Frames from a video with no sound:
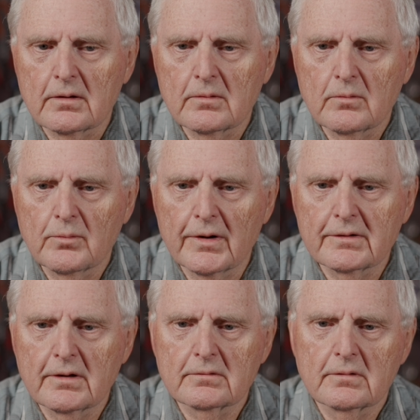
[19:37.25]

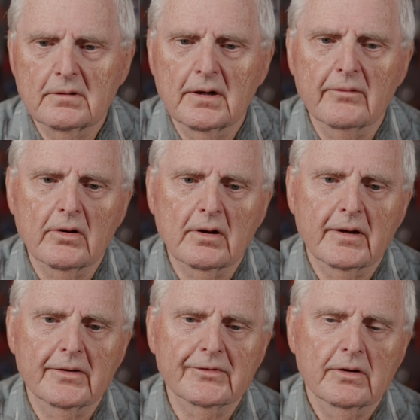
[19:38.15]
But
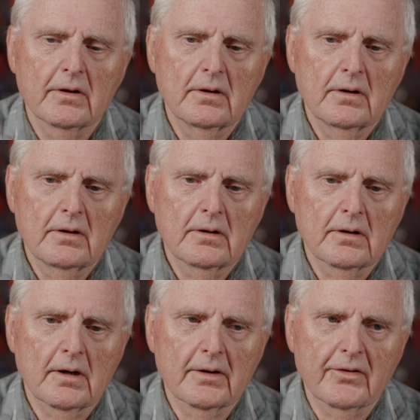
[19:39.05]
nevertheless,
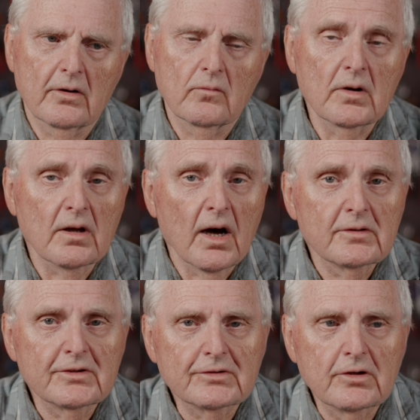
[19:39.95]
I thought, well, I'll
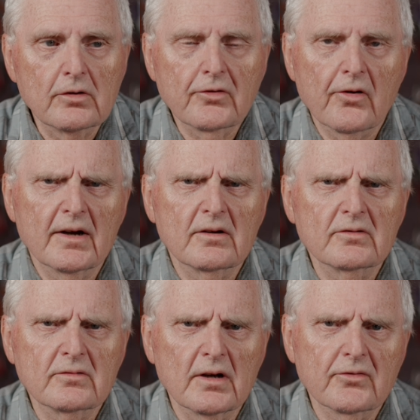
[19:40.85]
just go try.
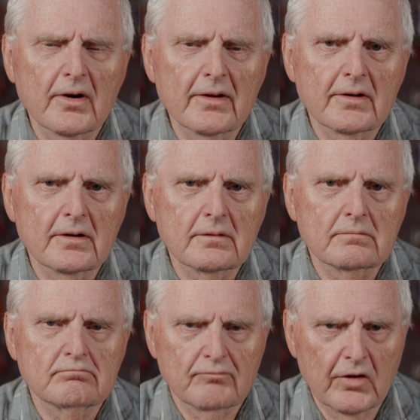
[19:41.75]
I'll try
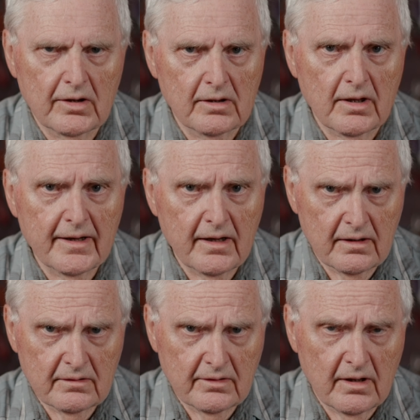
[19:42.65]
the
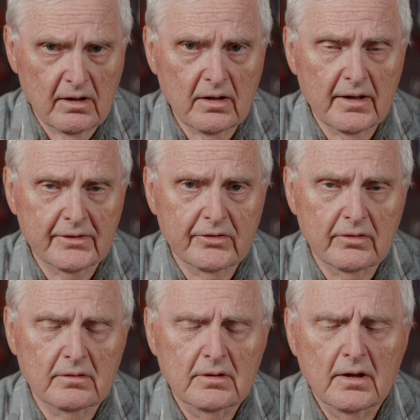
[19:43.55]

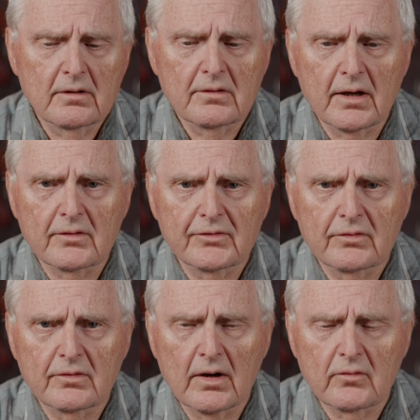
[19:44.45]
LX.
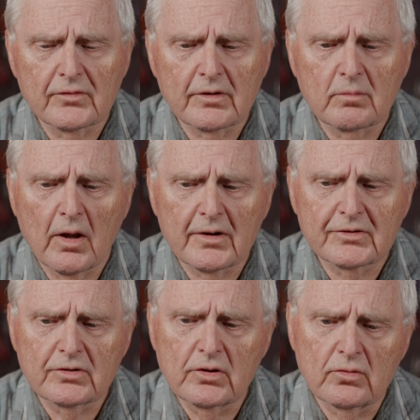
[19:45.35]
That was LeBlanc's
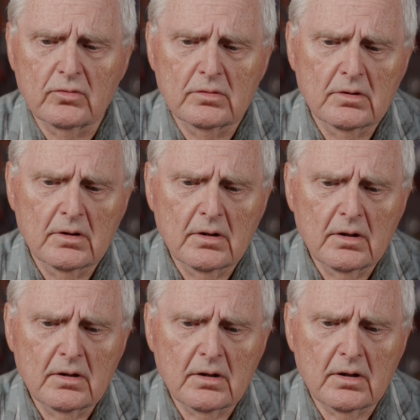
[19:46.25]
new
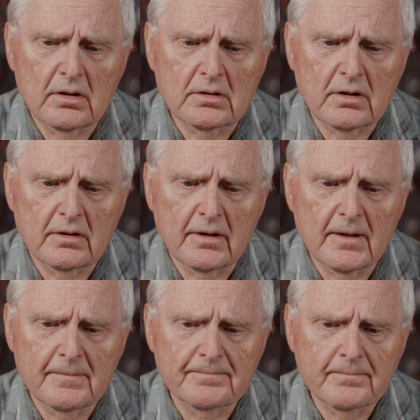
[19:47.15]
clarinet.